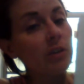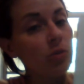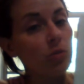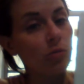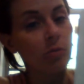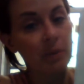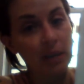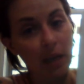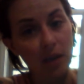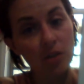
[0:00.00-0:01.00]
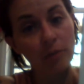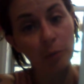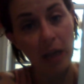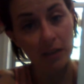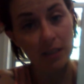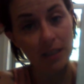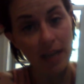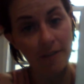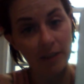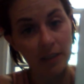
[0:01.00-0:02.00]
neutral pH of around
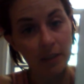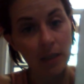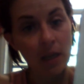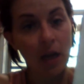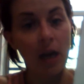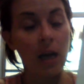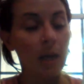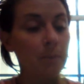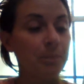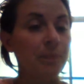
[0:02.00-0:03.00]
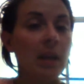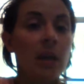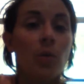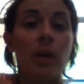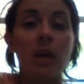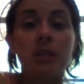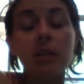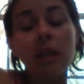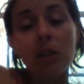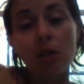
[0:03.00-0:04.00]
7. We also
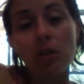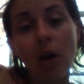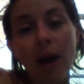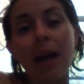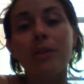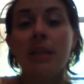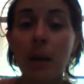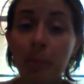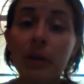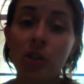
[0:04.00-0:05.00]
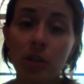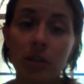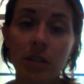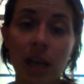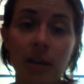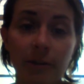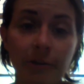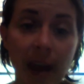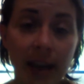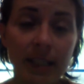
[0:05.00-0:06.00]
need to know how temperatures can
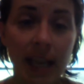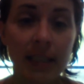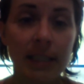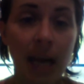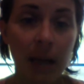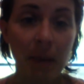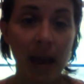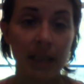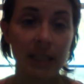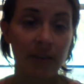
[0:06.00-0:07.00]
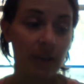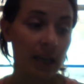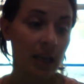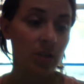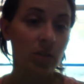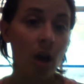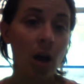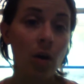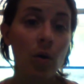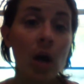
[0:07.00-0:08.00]
affect enzyme activity.
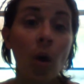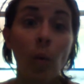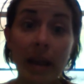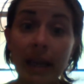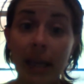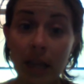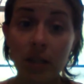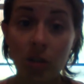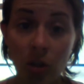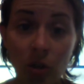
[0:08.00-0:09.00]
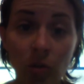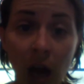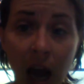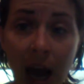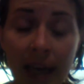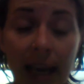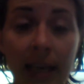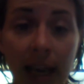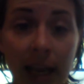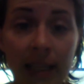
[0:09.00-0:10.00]
So when it gets too hot,
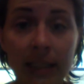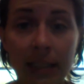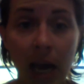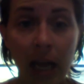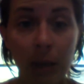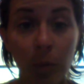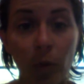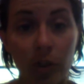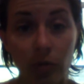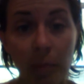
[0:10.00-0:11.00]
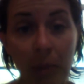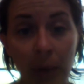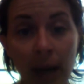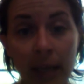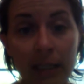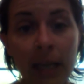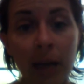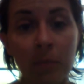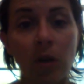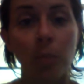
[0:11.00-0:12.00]
an enzyme, which remember
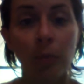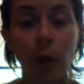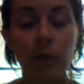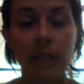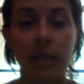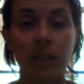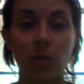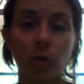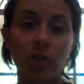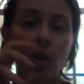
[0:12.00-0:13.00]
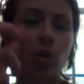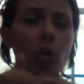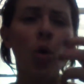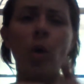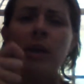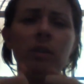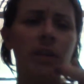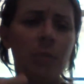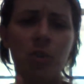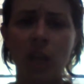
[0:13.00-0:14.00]
enzymes are proteins, which are coiled
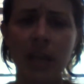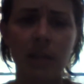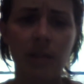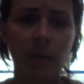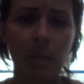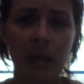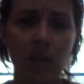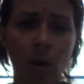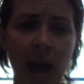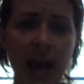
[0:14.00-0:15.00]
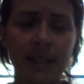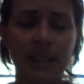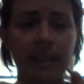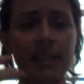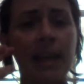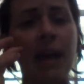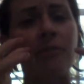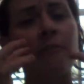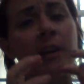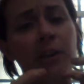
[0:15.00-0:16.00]
up chains of amino acids that have
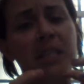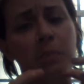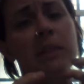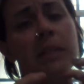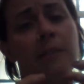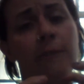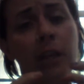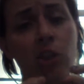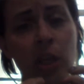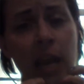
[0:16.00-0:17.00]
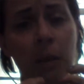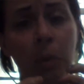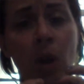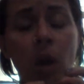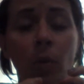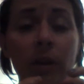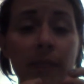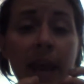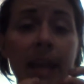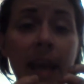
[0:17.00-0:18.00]
a very specific shape. When
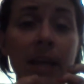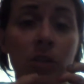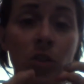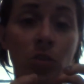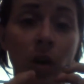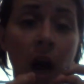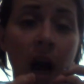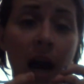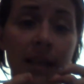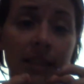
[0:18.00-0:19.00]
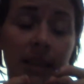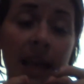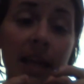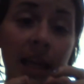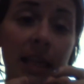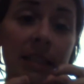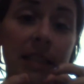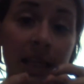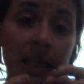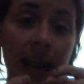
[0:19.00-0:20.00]
they get too hot, they can
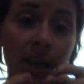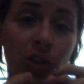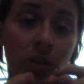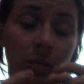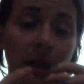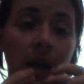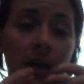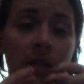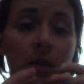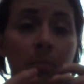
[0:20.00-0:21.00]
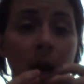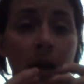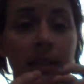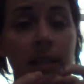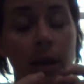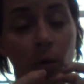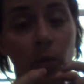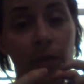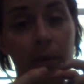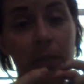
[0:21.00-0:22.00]
denature because the bonds that
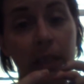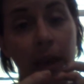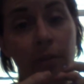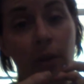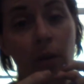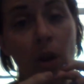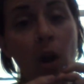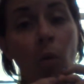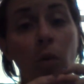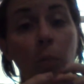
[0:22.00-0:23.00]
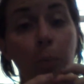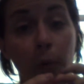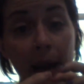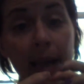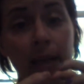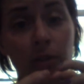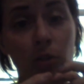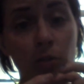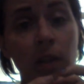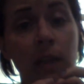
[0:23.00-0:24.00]
hold them together will break
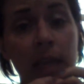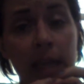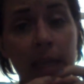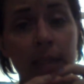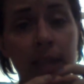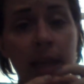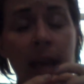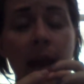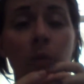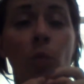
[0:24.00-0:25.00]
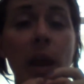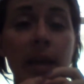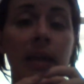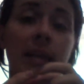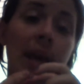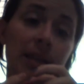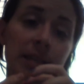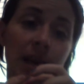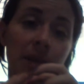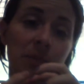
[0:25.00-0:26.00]
due to the heat. And when an
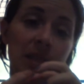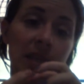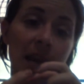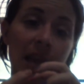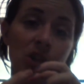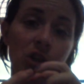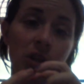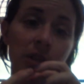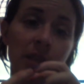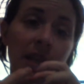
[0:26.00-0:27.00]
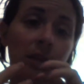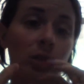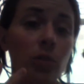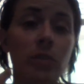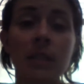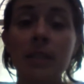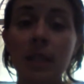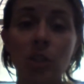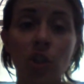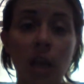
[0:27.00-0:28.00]
enzyme denatures, it loses
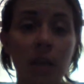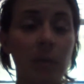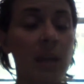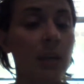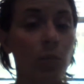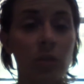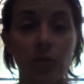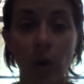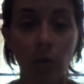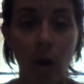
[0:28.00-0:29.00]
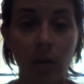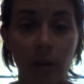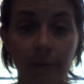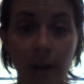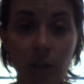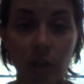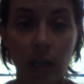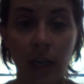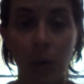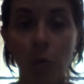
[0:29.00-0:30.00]
its shape and it will no longer function
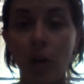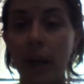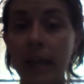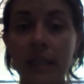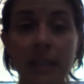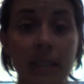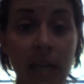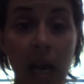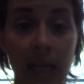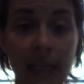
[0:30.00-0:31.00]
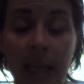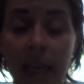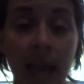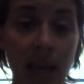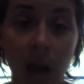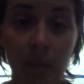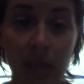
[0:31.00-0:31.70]
anymore. It's done. It cannot be